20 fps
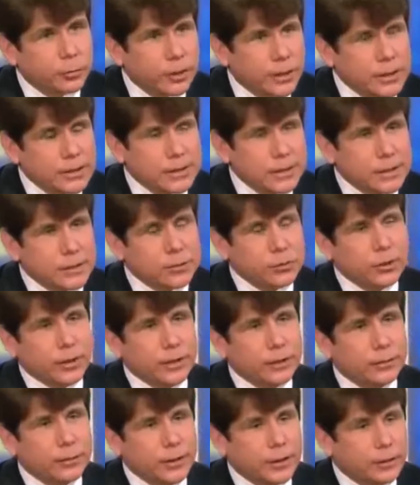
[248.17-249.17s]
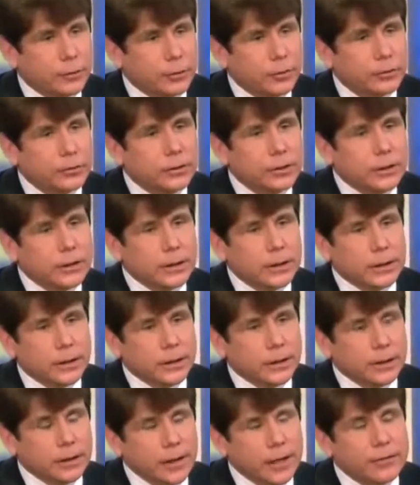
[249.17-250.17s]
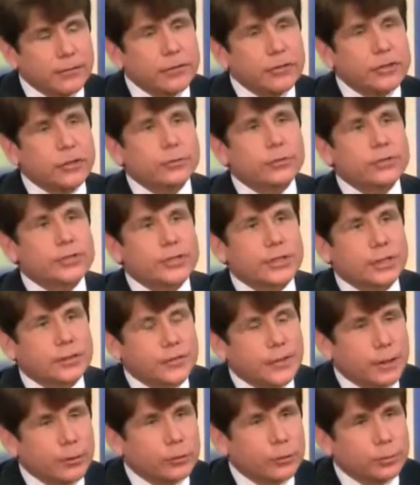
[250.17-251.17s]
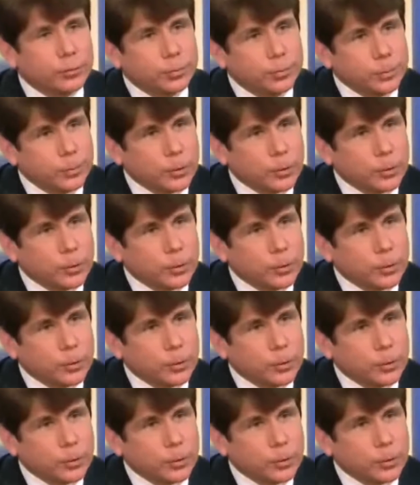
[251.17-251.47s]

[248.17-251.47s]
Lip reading: process trying to be able to leverage a result that would